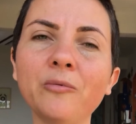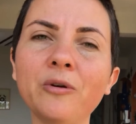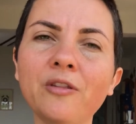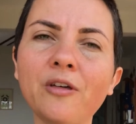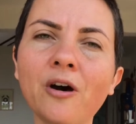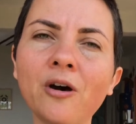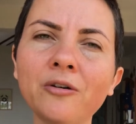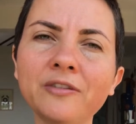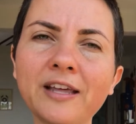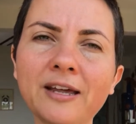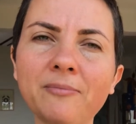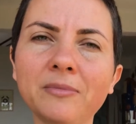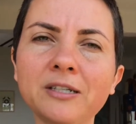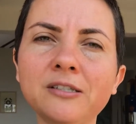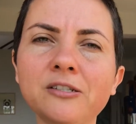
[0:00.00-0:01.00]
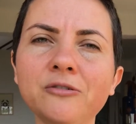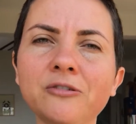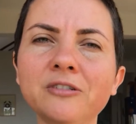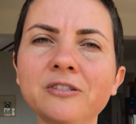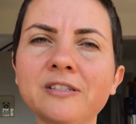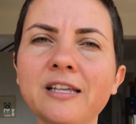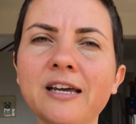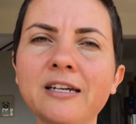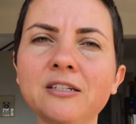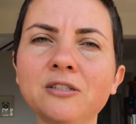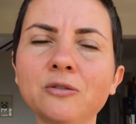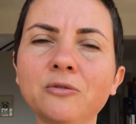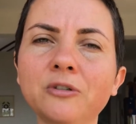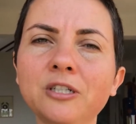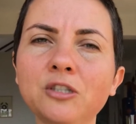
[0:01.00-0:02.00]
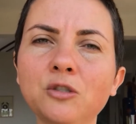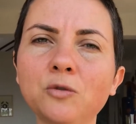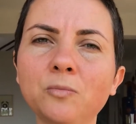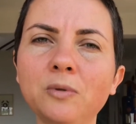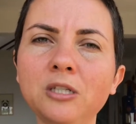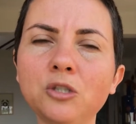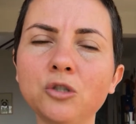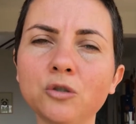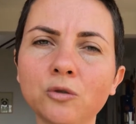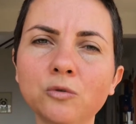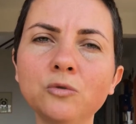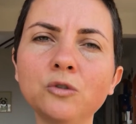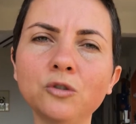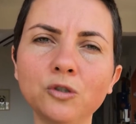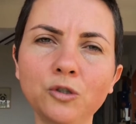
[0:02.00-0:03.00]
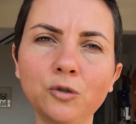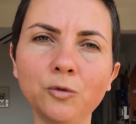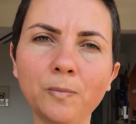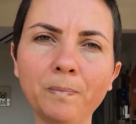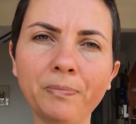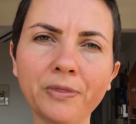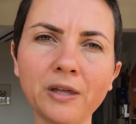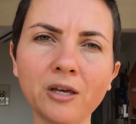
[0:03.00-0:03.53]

with all that materials that is going to be shown to you,